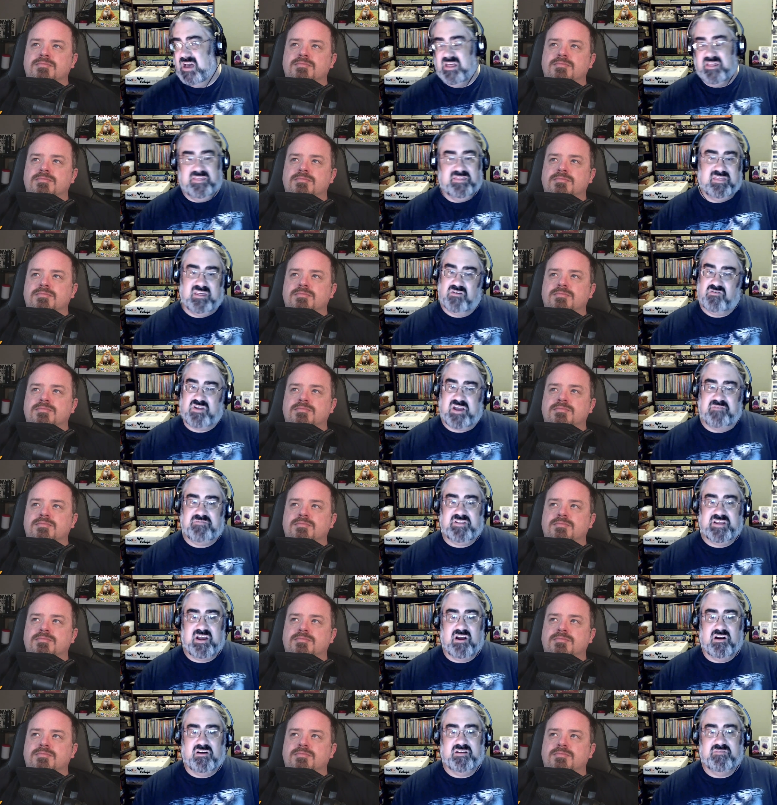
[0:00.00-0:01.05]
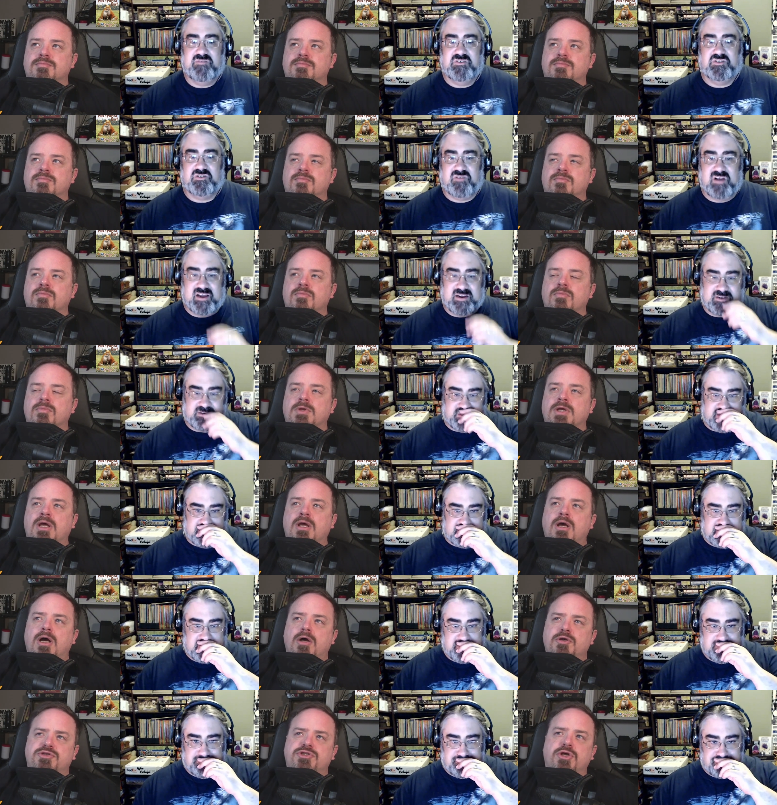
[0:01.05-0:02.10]
Speaker 1: Uh, there definitely are different
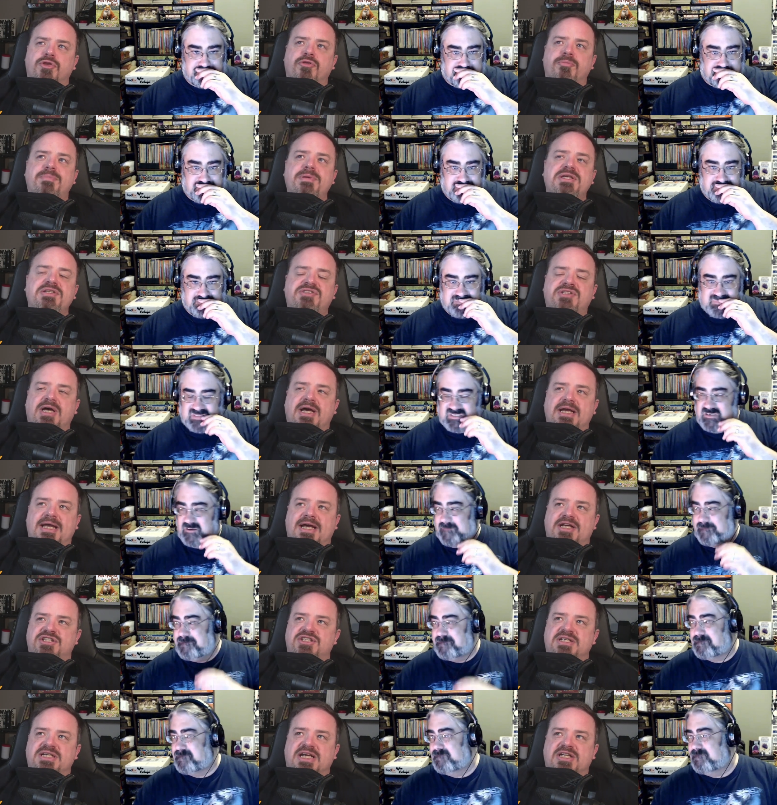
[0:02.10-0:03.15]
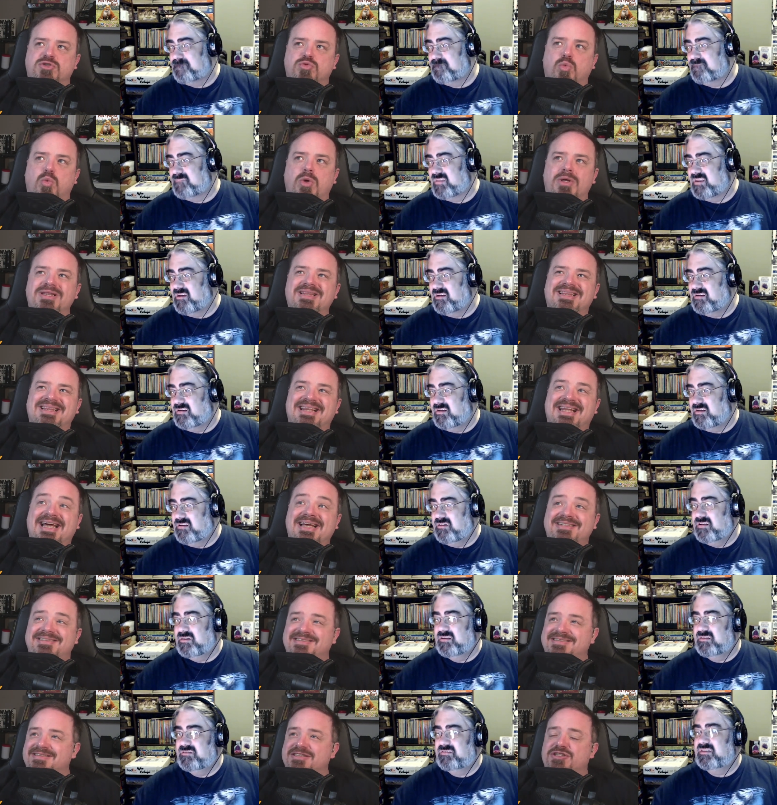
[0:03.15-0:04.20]
strategies.
Speaker 2: Oh, so the B side actually has one
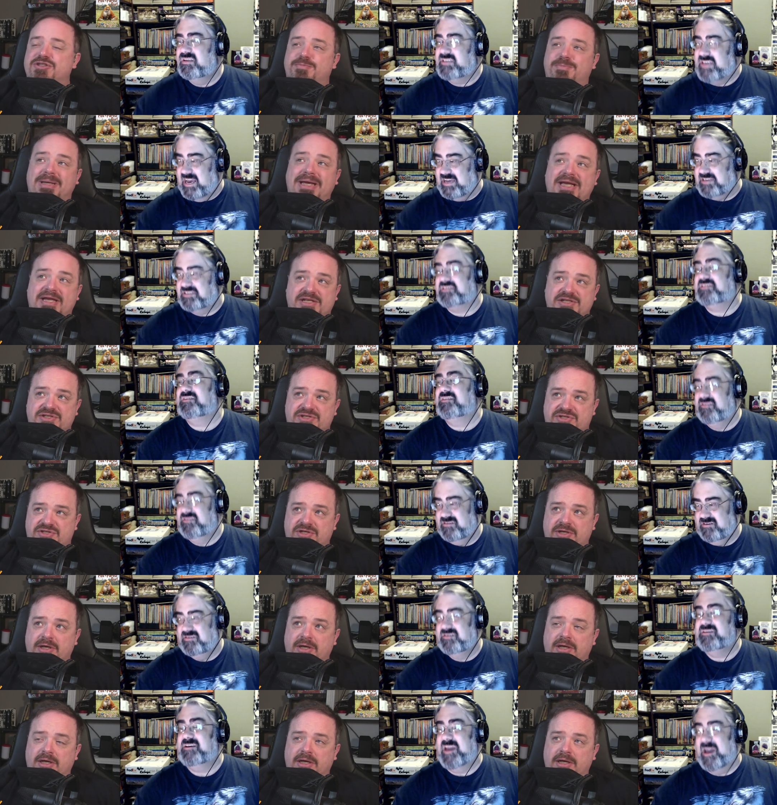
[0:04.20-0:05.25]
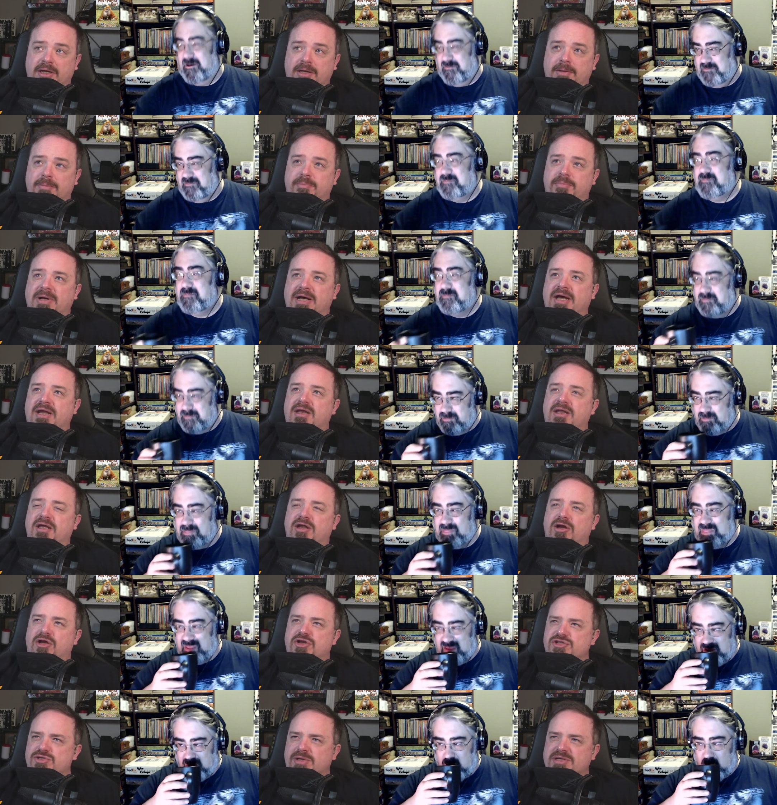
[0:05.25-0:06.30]
less space yes. Yeah but
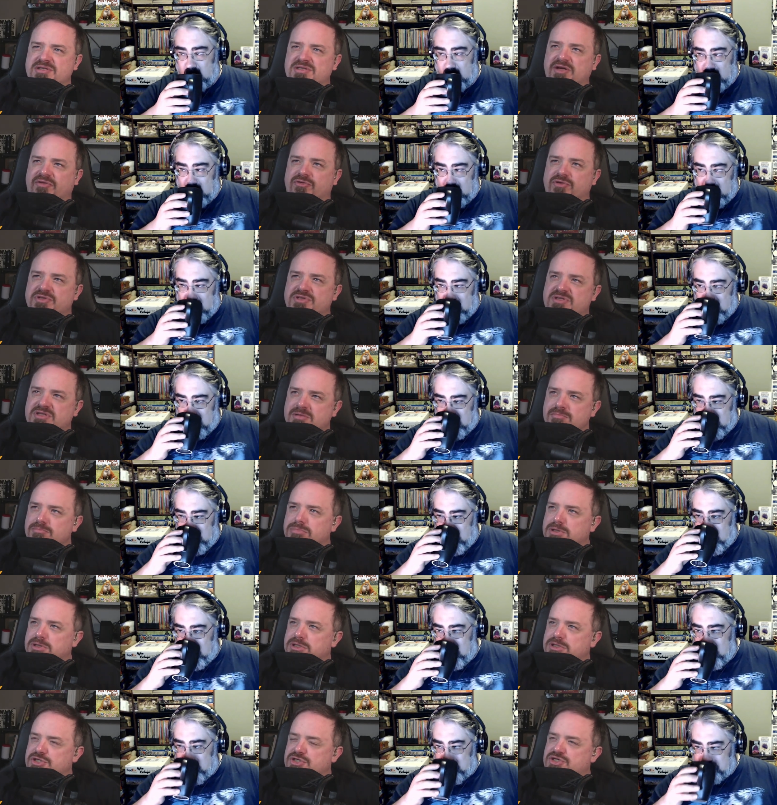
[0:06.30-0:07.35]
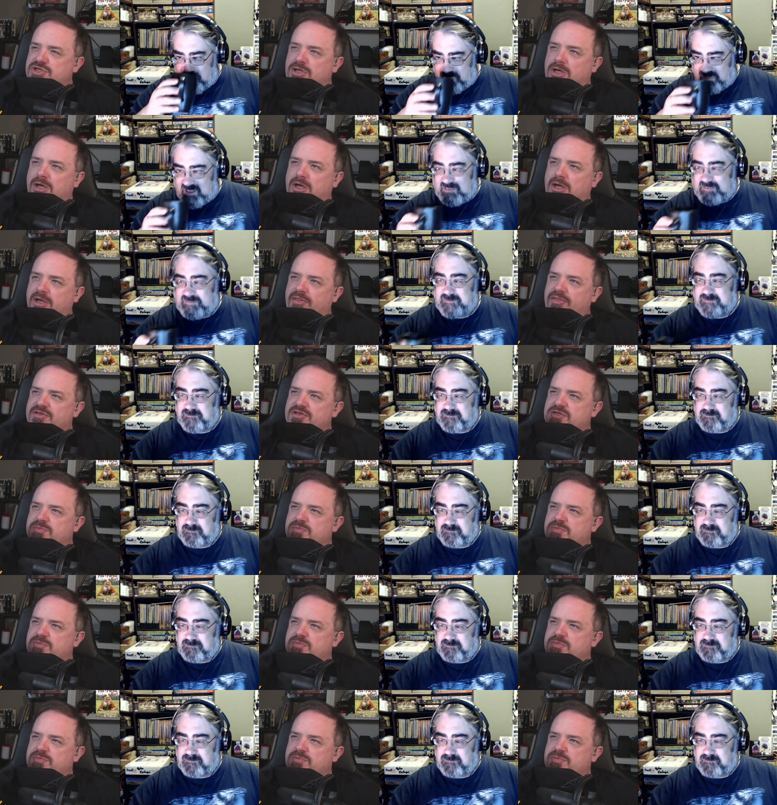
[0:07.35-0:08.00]
it also has different symbols on